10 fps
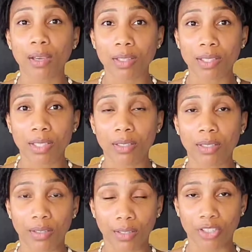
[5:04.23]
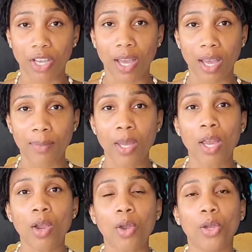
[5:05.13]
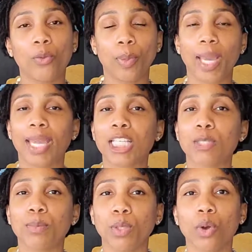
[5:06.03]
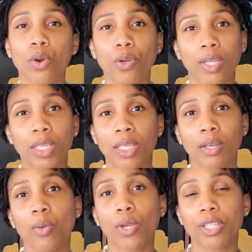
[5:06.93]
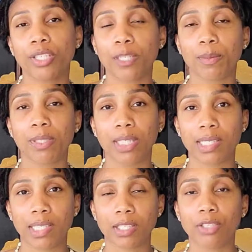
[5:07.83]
onto the, the job by exploring what you're experiencing.